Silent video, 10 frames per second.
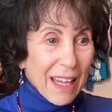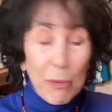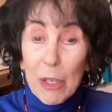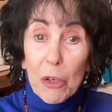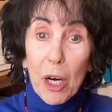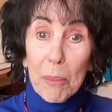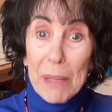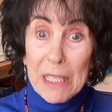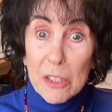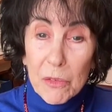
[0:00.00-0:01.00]
and we look our
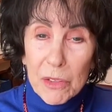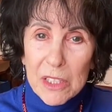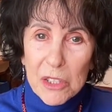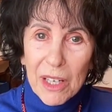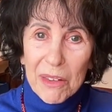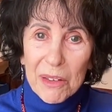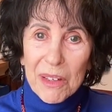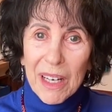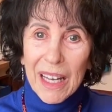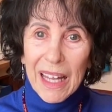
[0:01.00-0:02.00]
best for each
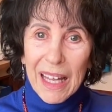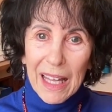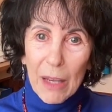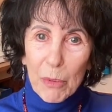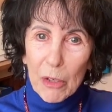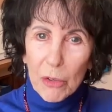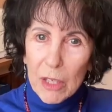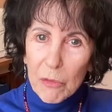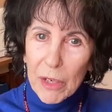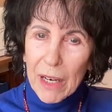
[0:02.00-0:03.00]
other, and we're
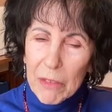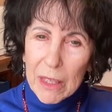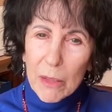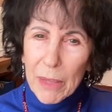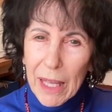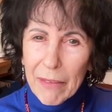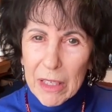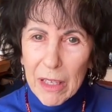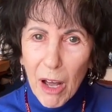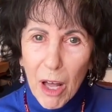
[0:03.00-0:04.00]
looking for everything we have
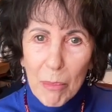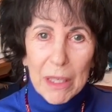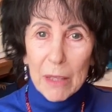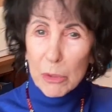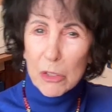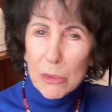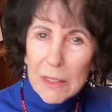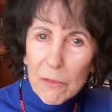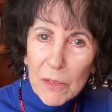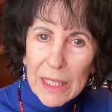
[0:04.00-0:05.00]
in common, and we're
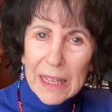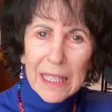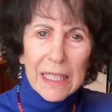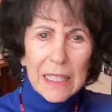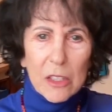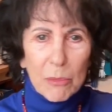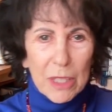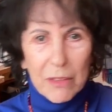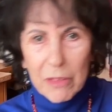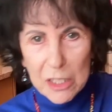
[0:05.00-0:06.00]
doing fun things, and we're
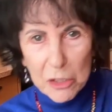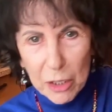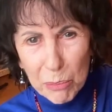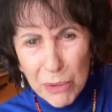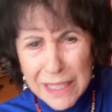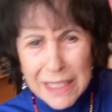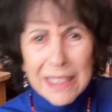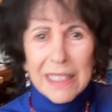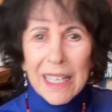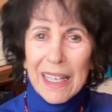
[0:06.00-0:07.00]
giving each other
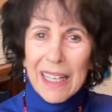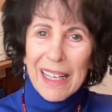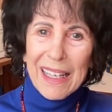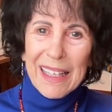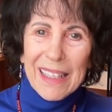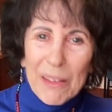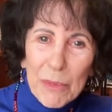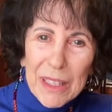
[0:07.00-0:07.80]
presents, and